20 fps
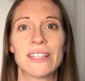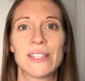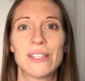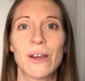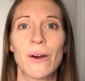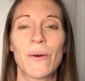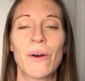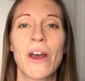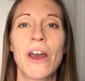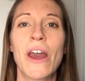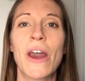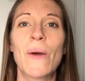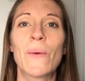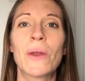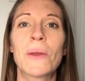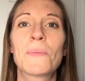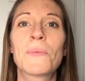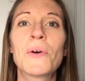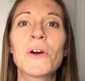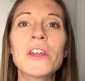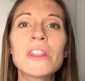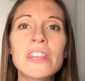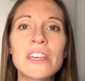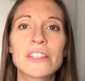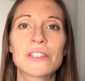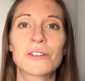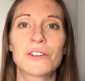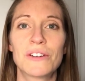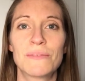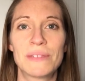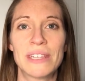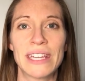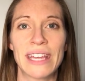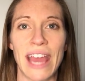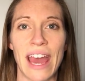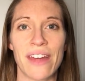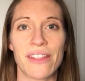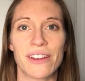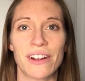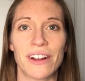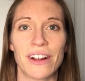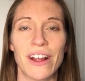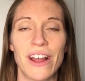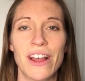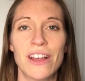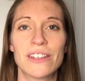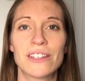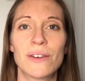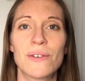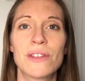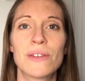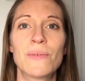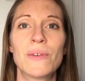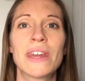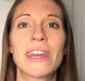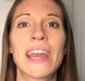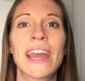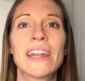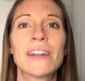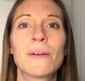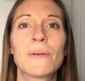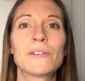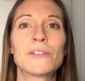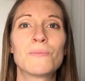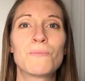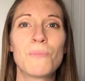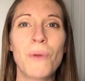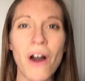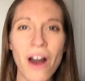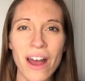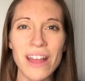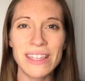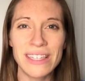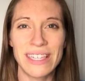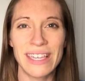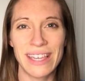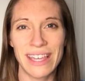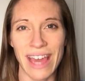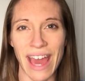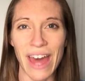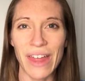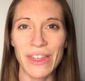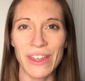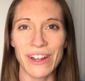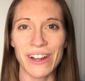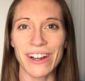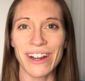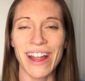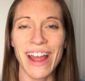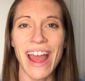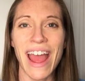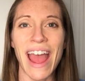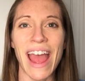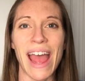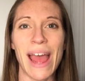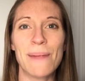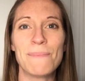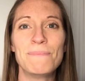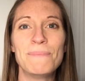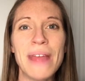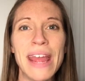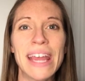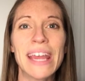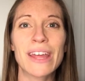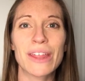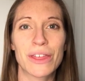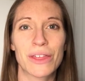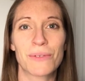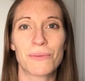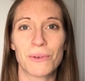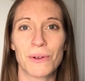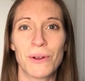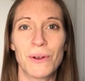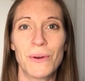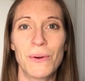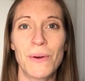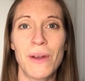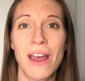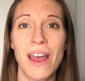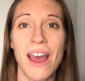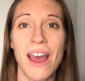So we put this group together so that we can bond together and make it through.